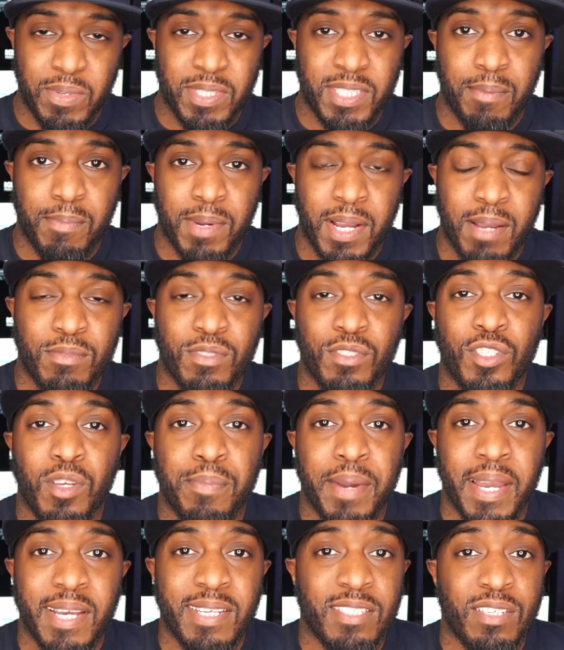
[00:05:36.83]
So when someone comes
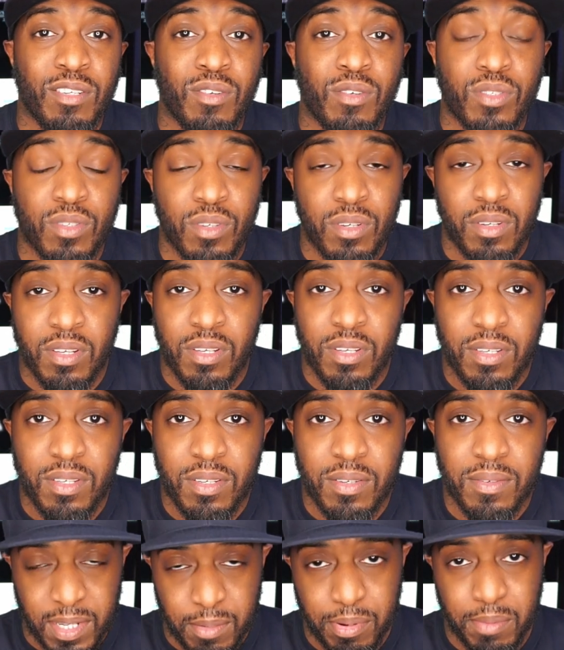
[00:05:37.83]
onto your page, it looks good
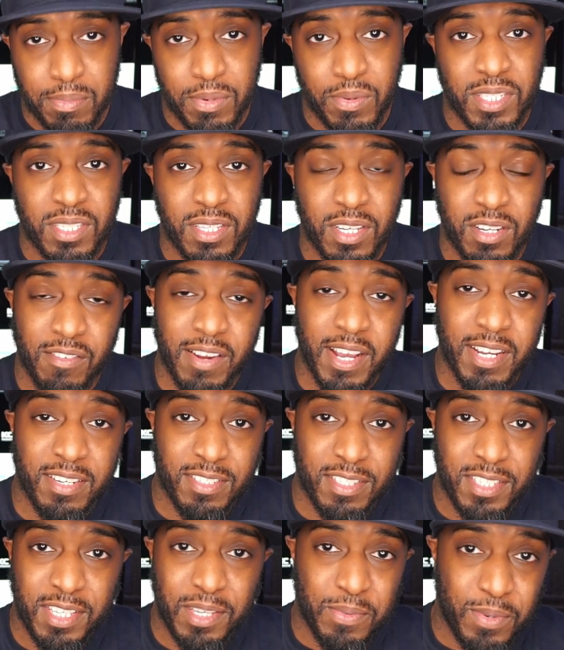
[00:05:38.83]
and they probably want to stick
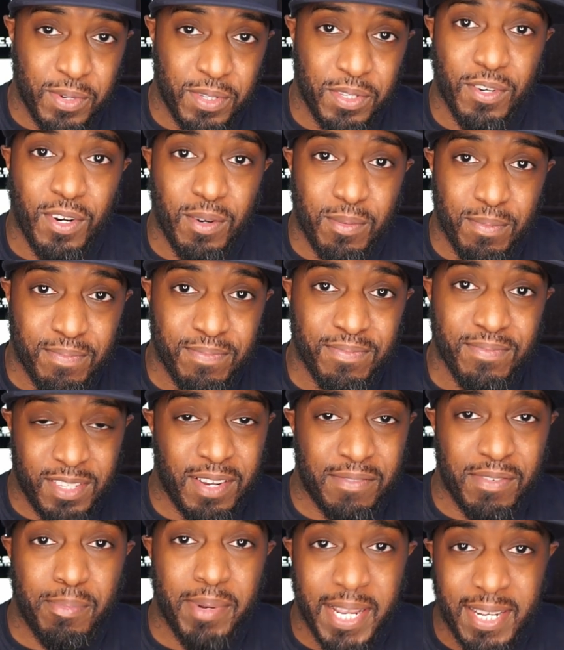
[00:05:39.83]
around and see what you got
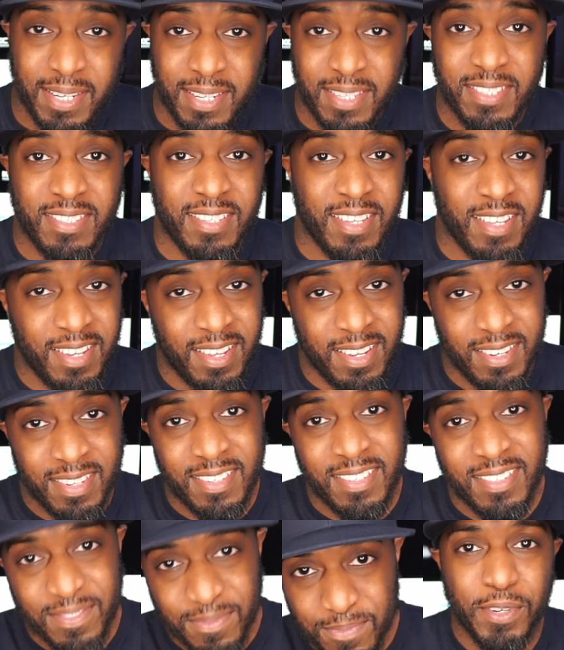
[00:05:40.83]
and you have a playlist and
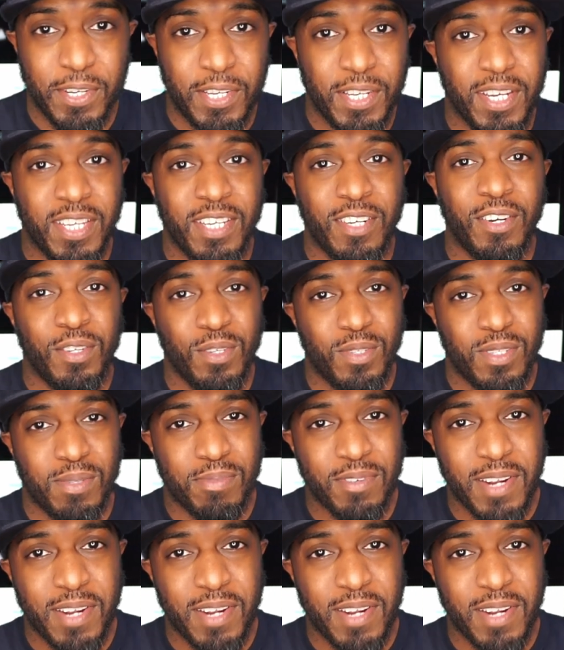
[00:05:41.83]
then before you know it, you got a new